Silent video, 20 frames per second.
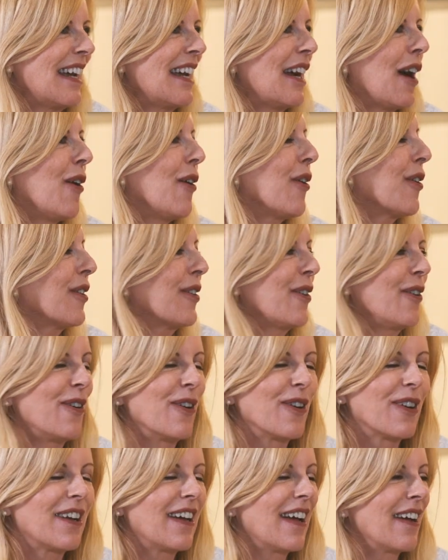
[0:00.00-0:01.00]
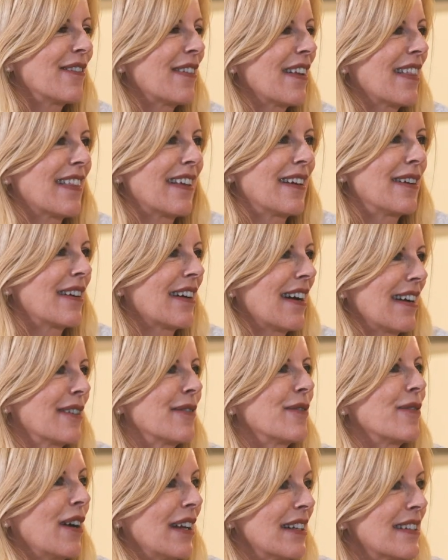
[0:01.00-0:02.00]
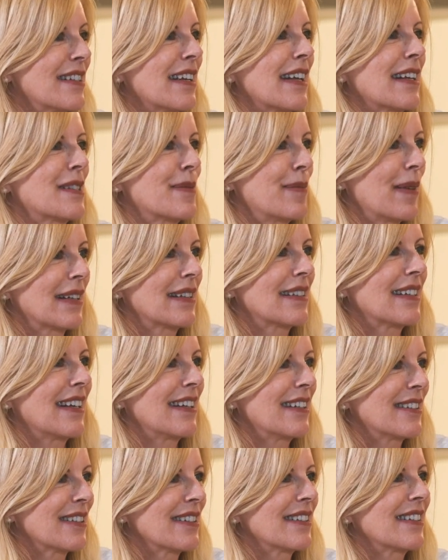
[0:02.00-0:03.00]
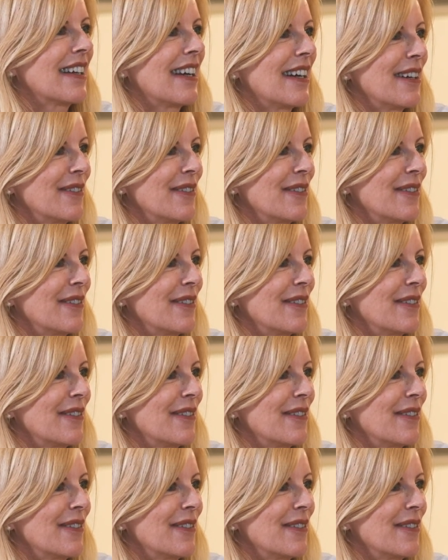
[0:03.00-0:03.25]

all in all, everything kind of went to expectation, yeah.